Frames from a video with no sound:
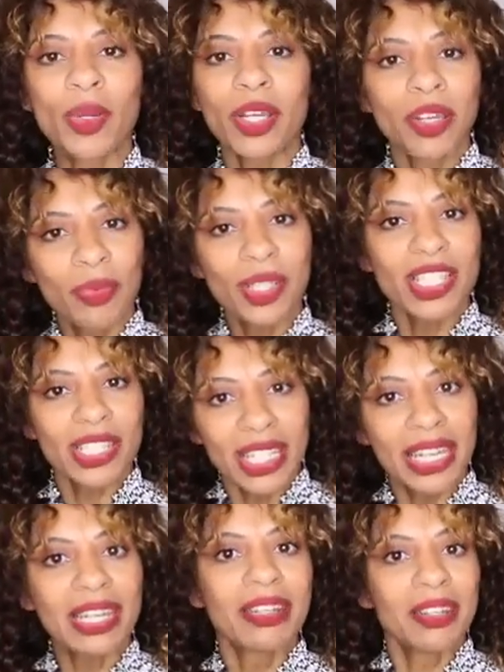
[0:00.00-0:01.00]
We're just
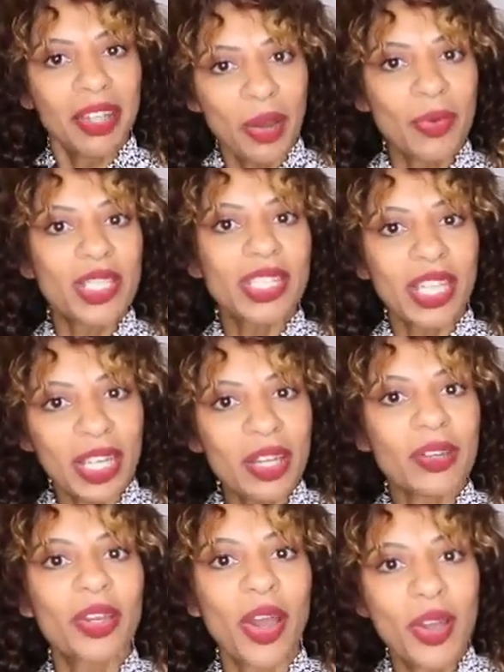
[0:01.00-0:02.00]
gonna, we're just
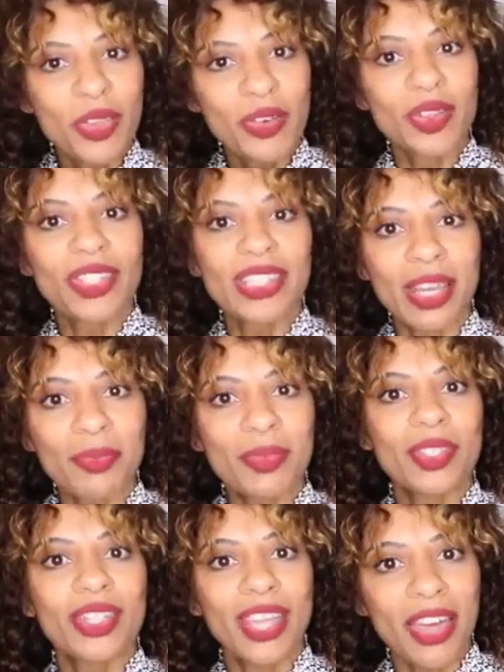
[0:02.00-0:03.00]
gonna go through the
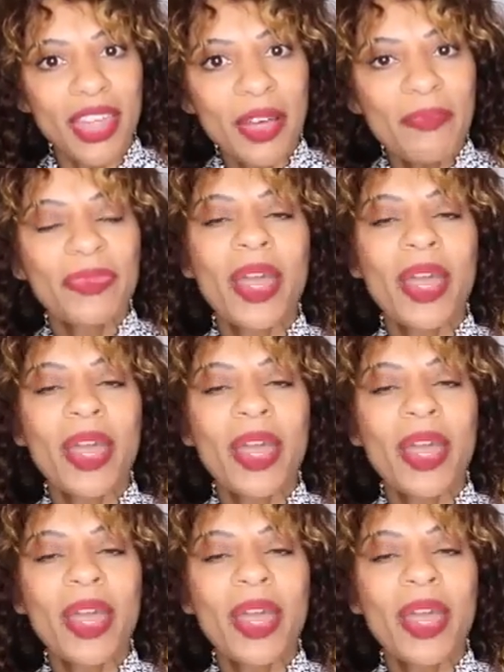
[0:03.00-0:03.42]
steps together.